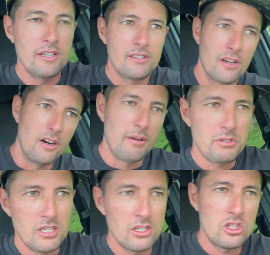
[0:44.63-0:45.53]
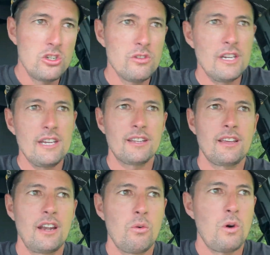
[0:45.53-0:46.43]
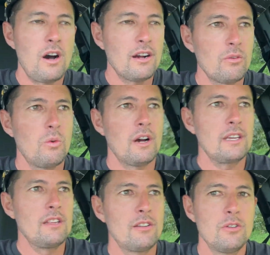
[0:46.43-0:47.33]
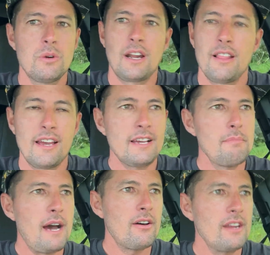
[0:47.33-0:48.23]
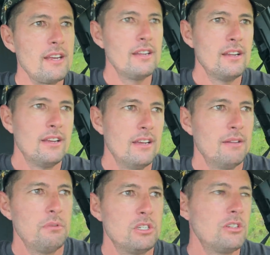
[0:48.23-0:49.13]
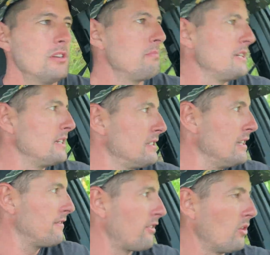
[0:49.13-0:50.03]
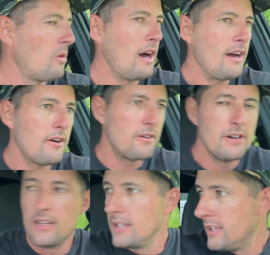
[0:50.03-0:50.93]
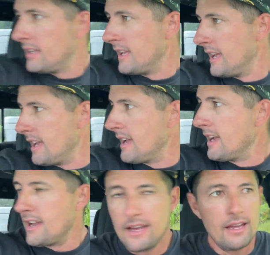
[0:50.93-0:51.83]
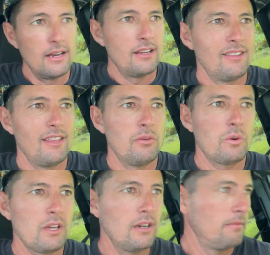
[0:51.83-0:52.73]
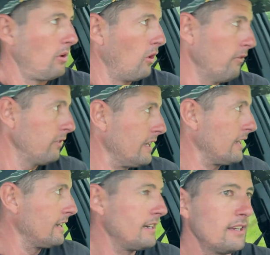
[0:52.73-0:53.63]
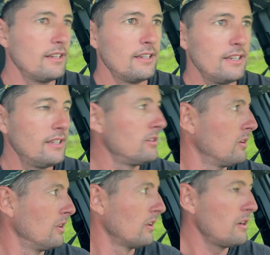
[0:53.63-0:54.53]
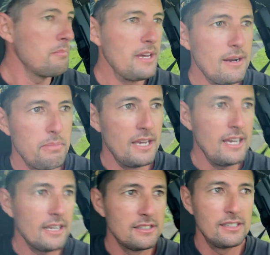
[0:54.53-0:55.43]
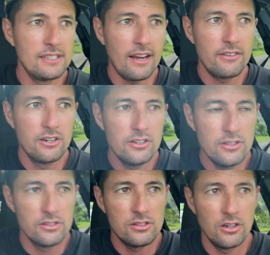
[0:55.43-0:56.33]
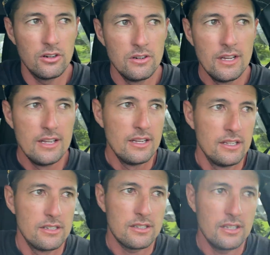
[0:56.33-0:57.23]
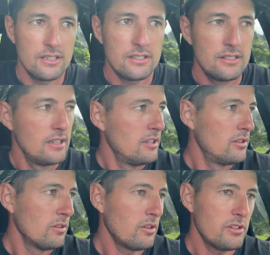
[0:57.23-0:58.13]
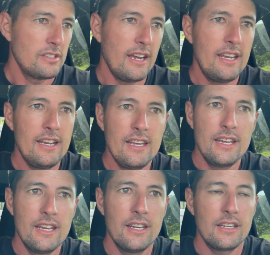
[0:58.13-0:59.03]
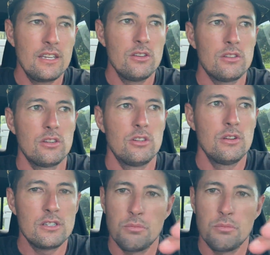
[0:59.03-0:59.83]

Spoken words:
So I'm just gonna shoot it, kind of walk you through what I like about it. Been shooting PSE for a while, and then we're gonna hopefully get into a little bit of pigs this afternoon. So just gonna do a little sighting in, get used to shooting some